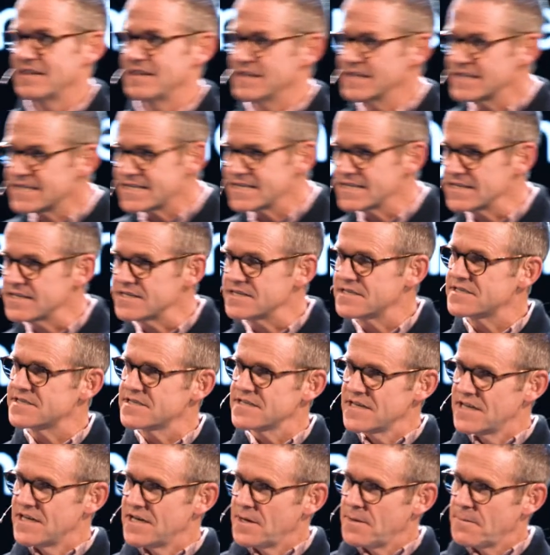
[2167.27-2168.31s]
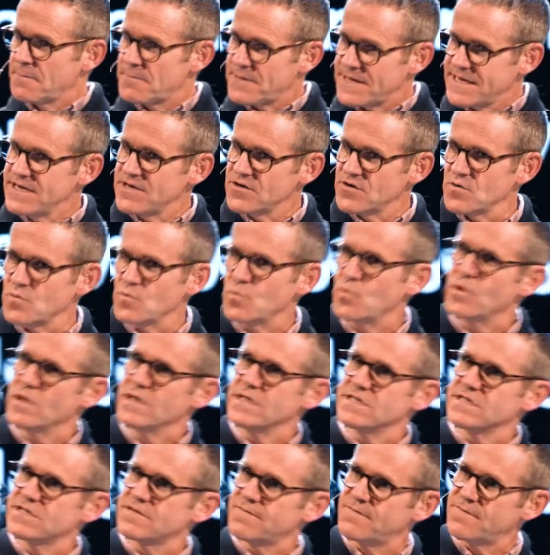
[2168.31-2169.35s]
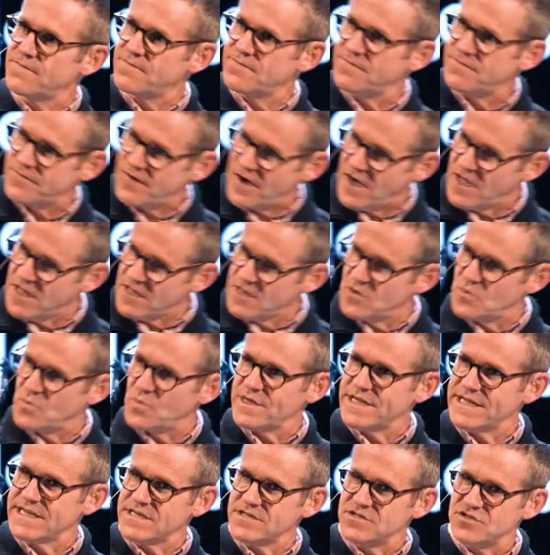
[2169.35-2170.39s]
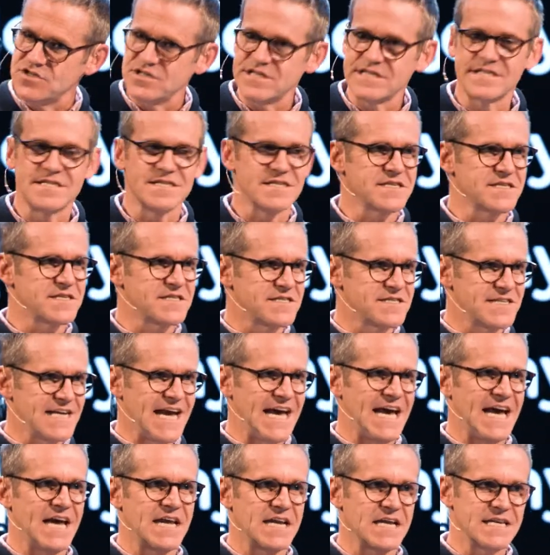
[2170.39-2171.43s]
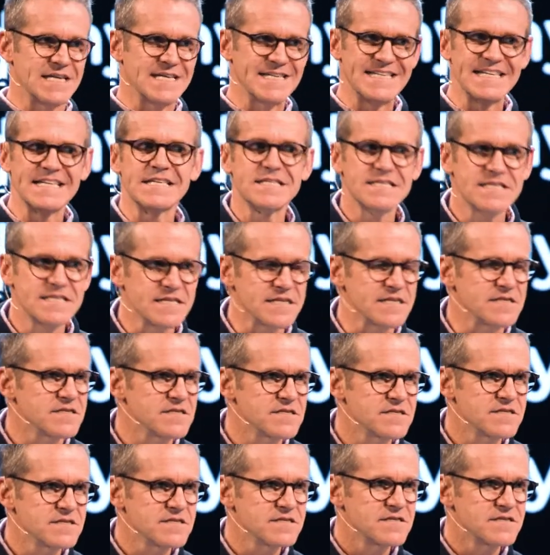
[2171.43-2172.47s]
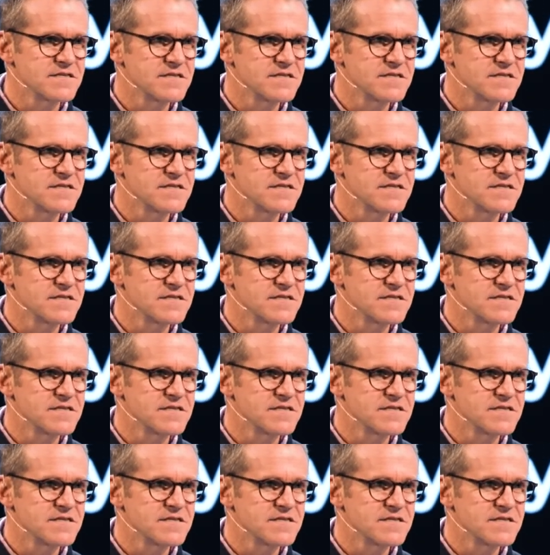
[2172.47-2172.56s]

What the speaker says: This is Peter was following Jesus at a distance.